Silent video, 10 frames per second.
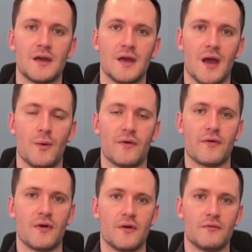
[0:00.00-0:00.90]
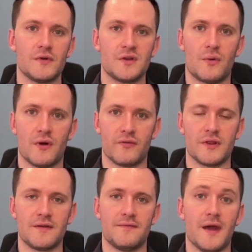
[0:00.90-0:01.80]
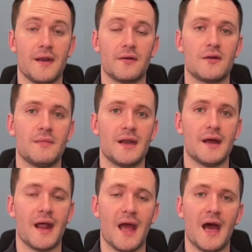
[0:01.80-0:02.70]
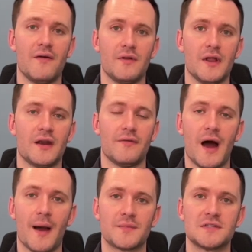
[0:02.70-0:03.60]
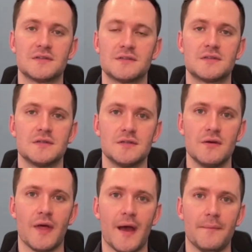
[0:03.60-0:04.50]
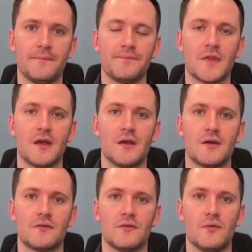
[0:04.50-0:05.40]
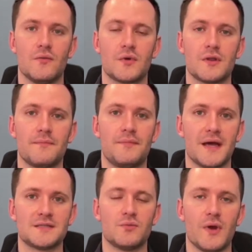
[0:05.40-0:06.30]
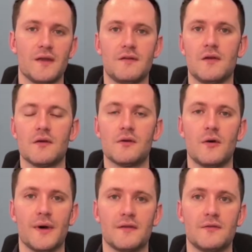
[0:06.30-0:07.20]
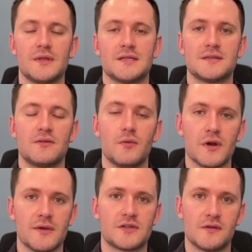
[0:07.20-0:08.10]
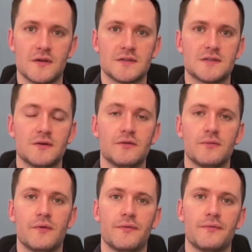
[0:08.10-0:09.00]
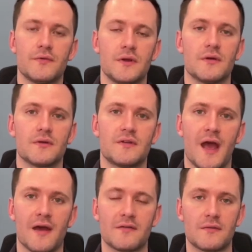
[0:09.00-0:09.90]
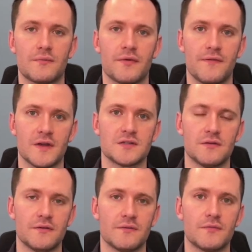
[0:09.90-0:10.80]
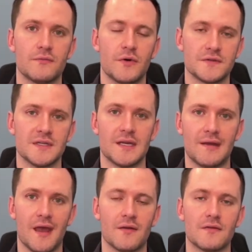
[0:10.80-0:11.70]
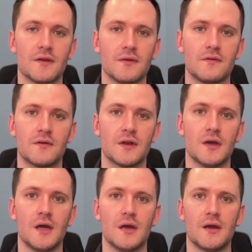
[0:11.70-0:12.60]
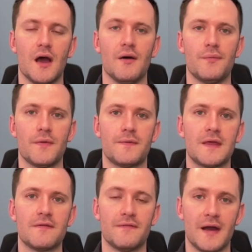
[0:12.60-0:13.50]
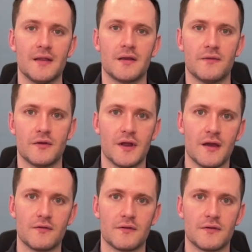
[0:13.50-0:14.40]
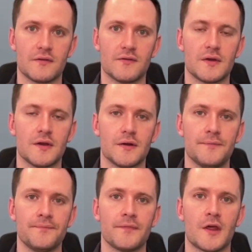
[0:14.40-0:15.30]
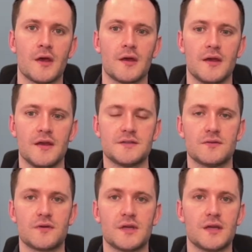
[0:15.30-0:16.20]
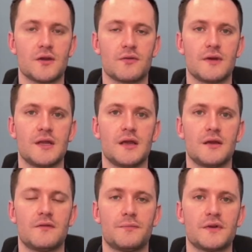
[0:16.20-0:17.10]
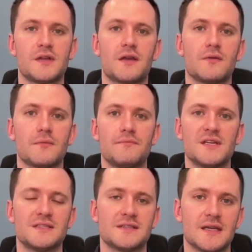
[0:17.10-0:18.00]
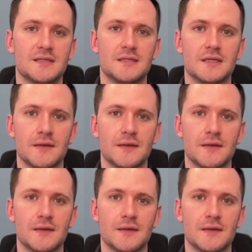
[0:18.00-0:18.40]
However, when you are a relief veterinarian, you might not have a lot of options to do that. So one of the best ways that you can go about doing and you want to make sure you consult with one of your tax professionals, mostly an accountant who's going to help with the filing of your tax returns every year, is looking at creating a particular business entity.